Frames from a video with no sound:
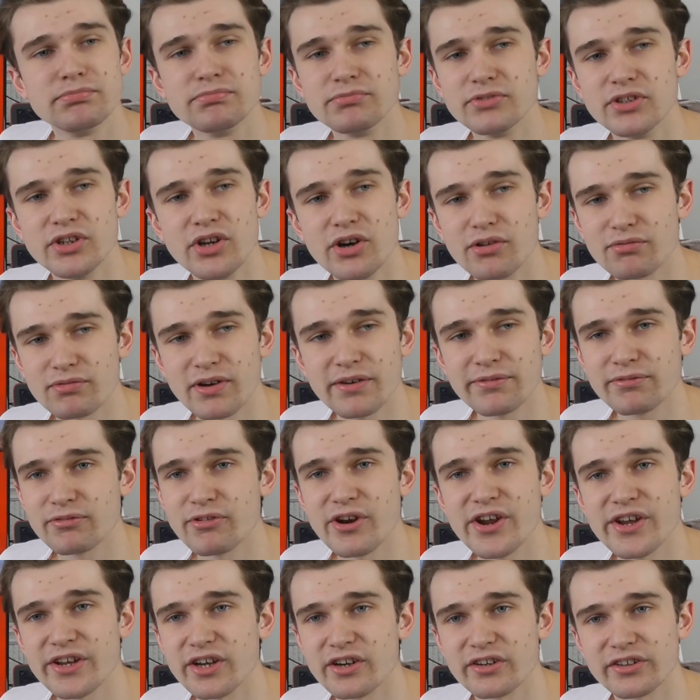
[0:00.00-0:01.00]
you're not
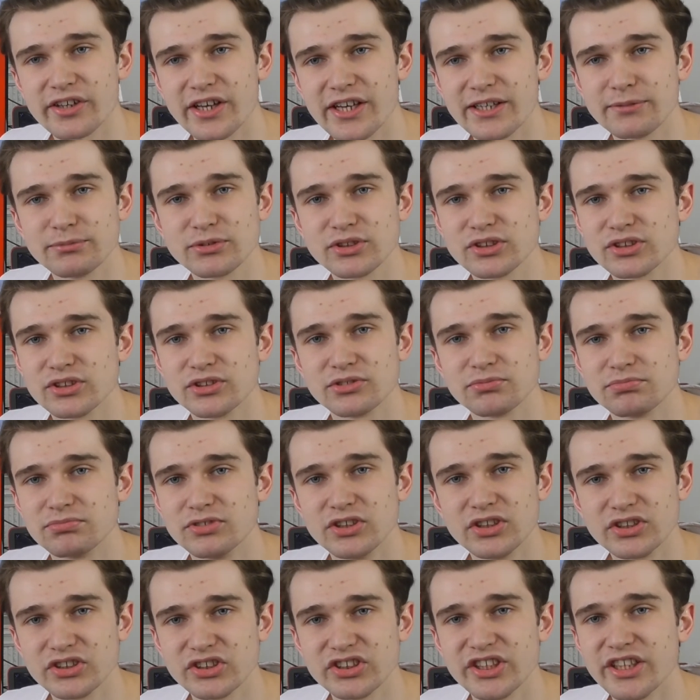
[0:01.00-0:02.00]
refereeing our games because
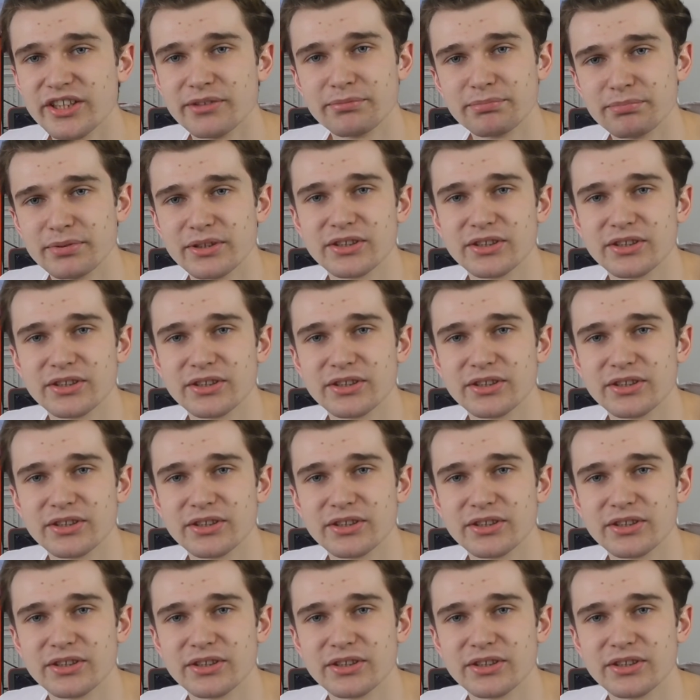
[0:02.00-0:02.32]
you're shit.